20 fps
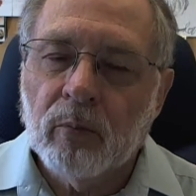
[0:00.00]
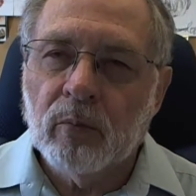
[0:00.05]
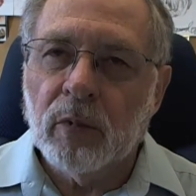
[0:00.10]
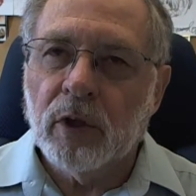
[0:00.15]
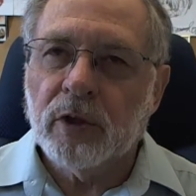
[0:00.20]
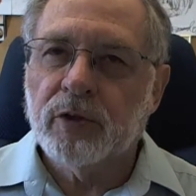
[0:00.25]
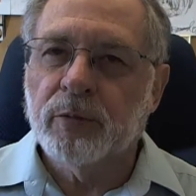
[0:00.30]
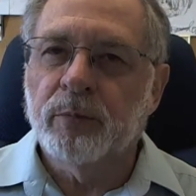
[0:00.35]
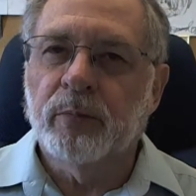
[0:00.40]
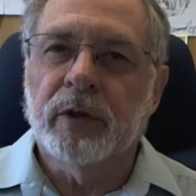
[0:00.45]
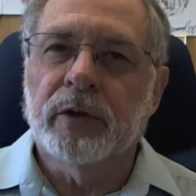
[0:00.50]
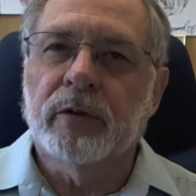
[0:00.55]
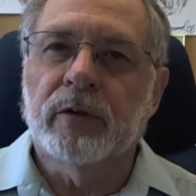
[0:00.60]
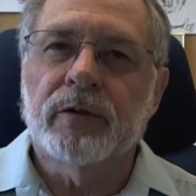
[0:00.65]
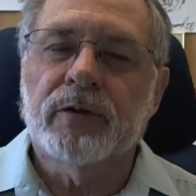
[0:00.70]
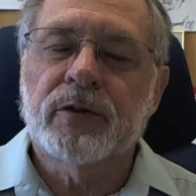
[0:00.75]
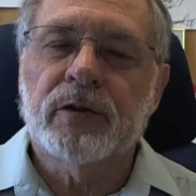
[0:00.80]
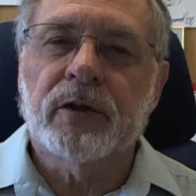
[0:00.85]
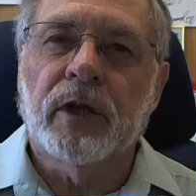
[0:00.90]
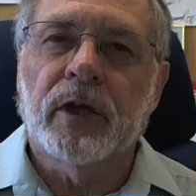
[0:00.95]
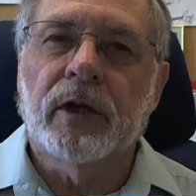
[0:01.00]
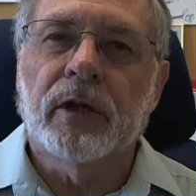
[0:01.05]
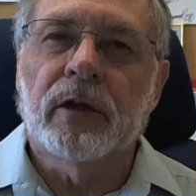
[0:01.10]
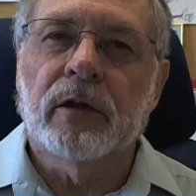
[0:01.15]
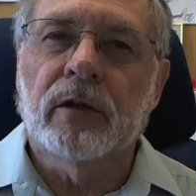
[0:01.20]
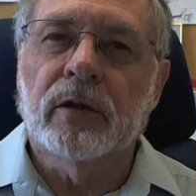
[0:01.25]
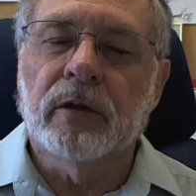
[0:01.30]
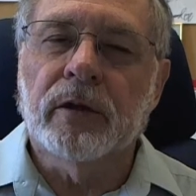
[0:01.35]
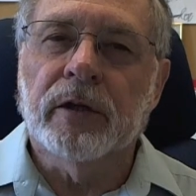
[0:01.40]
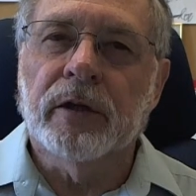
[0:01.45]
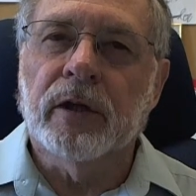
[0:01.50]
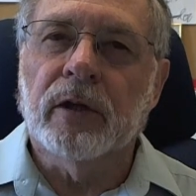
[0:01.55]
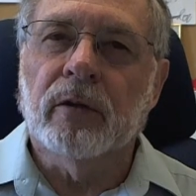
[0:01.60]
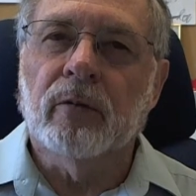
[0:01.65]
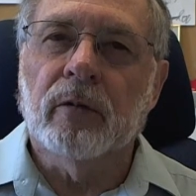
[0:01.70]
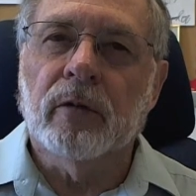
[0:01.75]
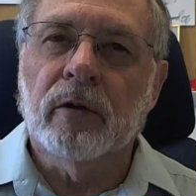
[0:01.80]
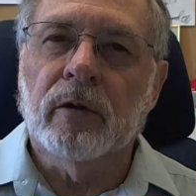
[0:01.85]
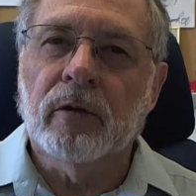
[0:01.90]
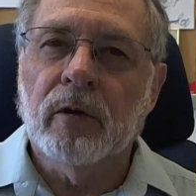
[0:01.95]
Much bigger scale now.
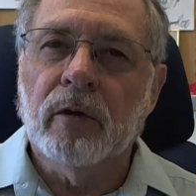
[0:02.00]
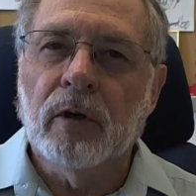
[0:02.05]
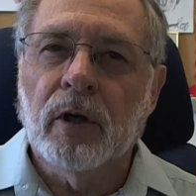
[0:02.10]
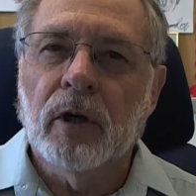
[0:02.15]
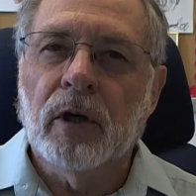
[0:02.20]
We're